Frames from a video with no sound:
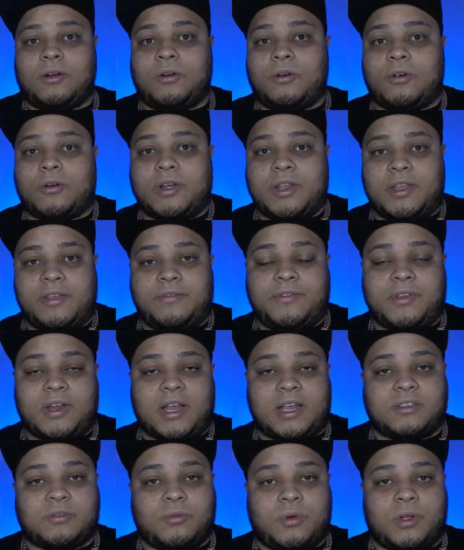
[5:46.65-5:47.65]
or if you
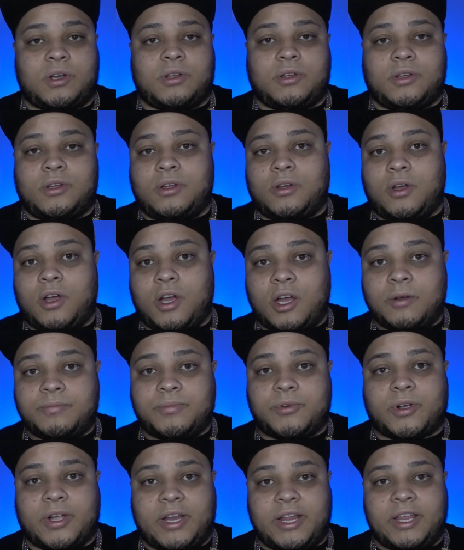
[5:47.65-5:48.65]
guys wanna
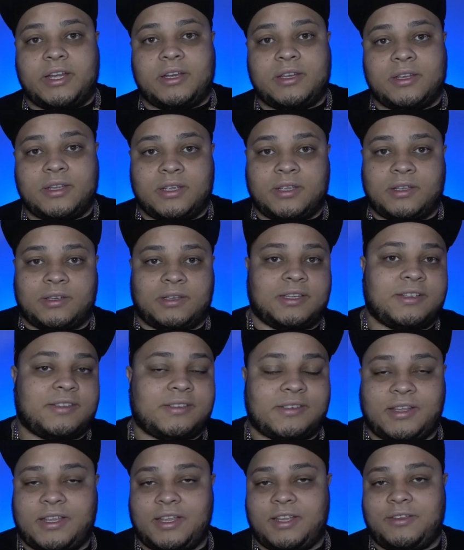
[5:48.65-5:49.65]
upgrade,
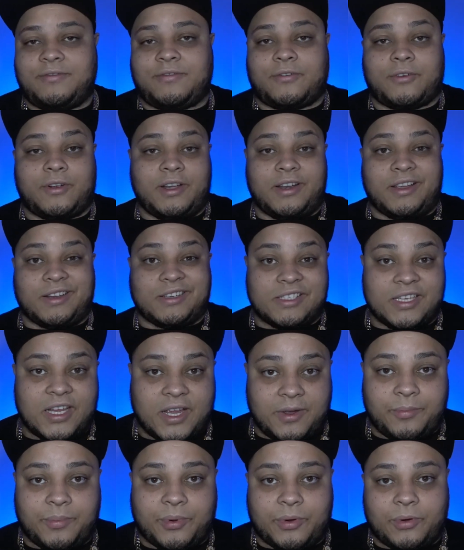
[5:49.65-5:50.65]
let's say for an
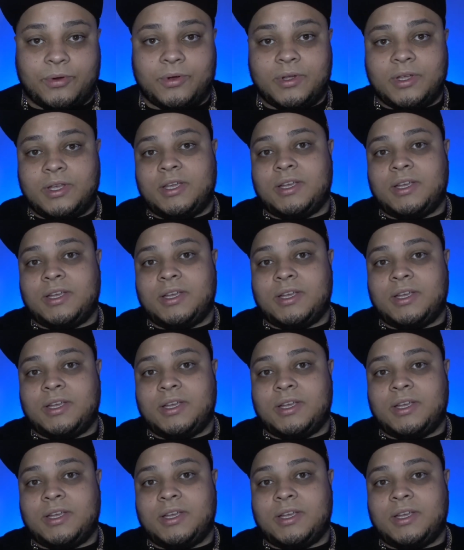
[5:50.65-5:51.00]
example,